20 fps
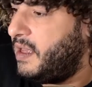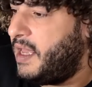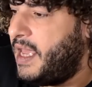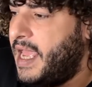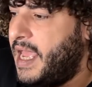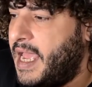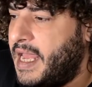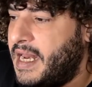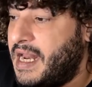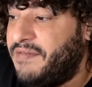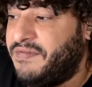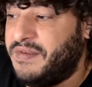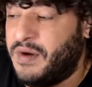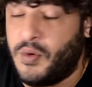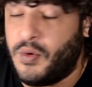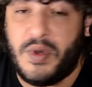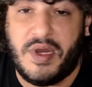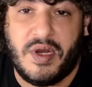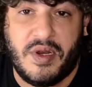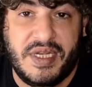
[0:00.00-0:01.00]
and
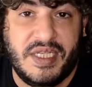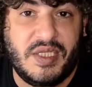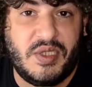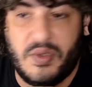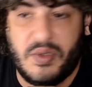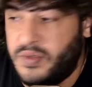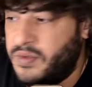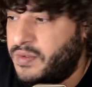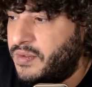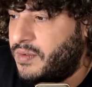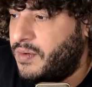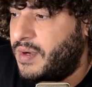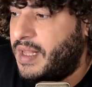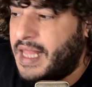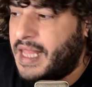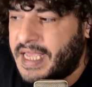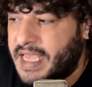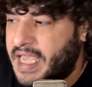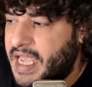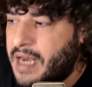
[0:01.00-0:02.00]
after queen on e2, well,
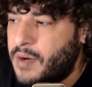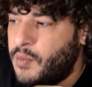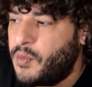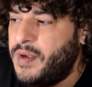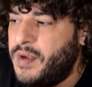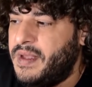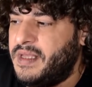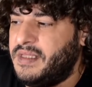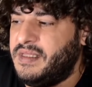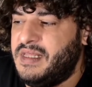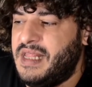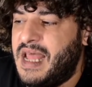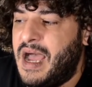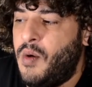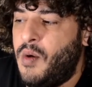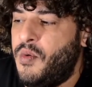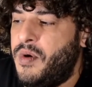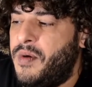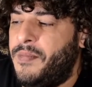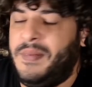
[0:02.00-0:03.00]
again,
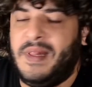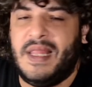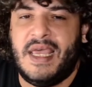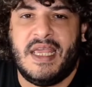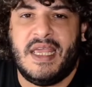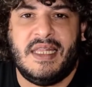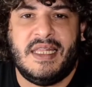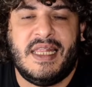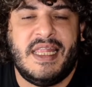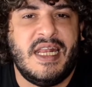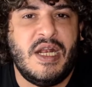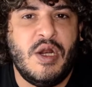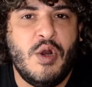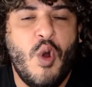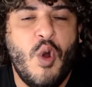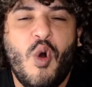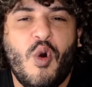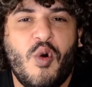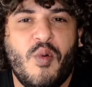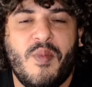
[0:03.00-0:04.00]
now we're playing the
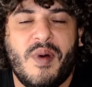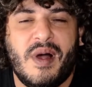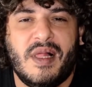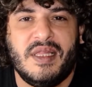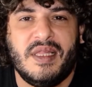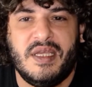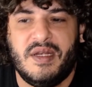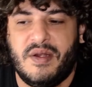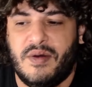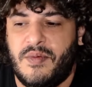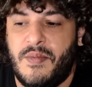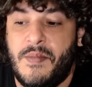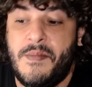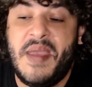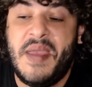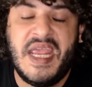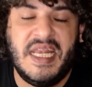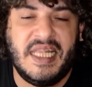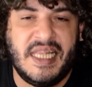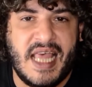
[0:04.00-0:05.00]
normal,
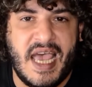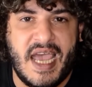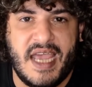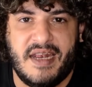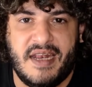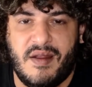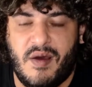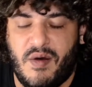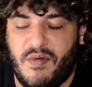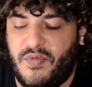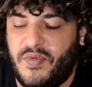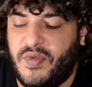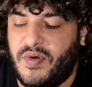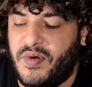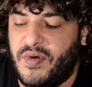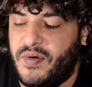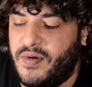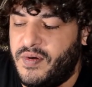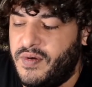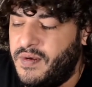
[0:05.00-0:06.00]
main line of
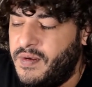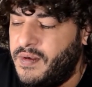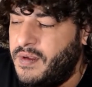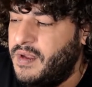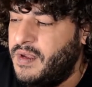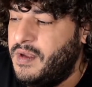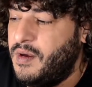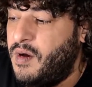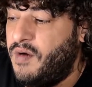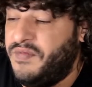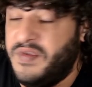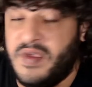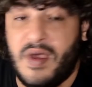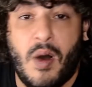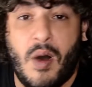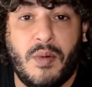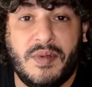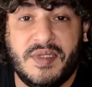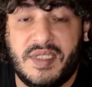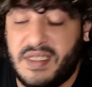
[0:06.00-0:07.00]
the
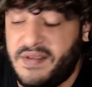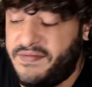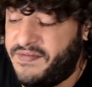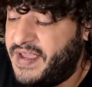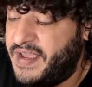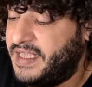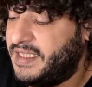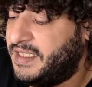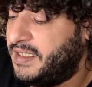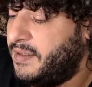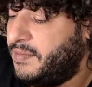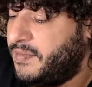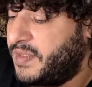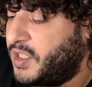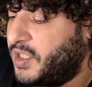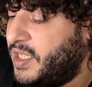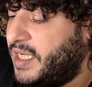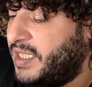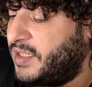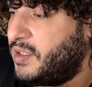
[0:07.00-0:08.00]
Owens defense,
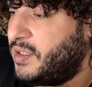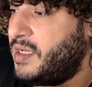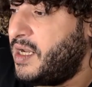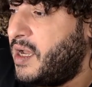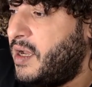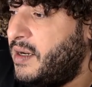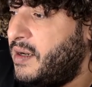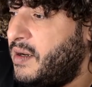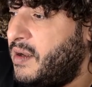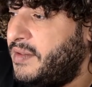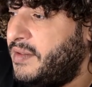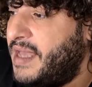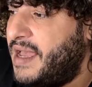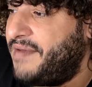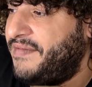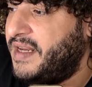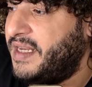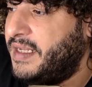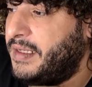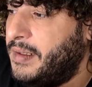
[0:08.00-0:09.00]
but just not
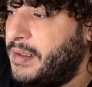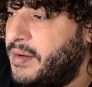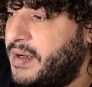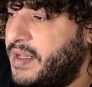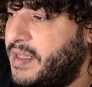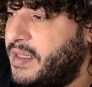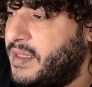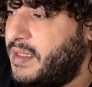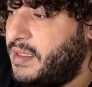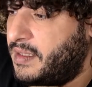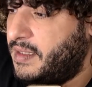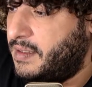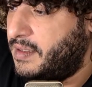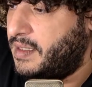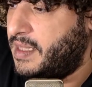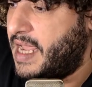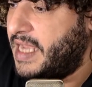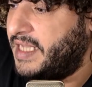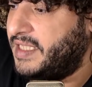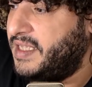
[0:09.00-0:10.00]
having included
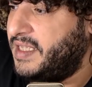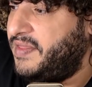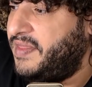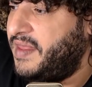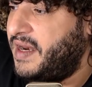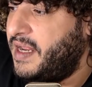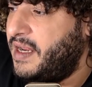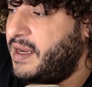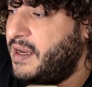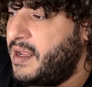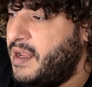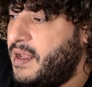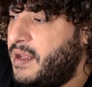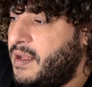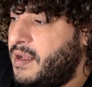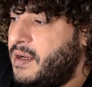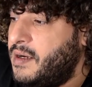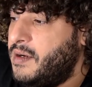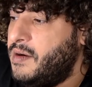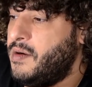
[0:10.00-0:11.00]
knight c3
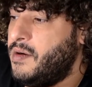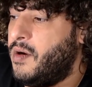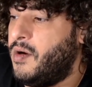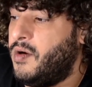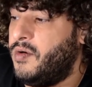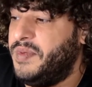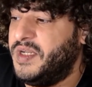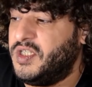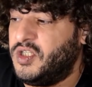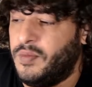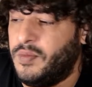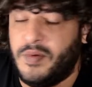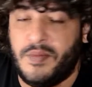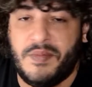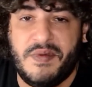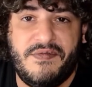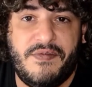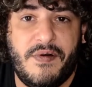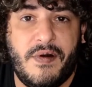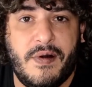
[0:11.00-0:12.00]
nor bishop on
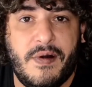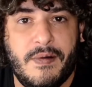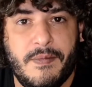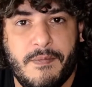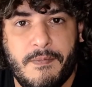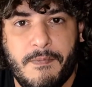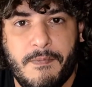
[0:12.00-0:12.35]
b4.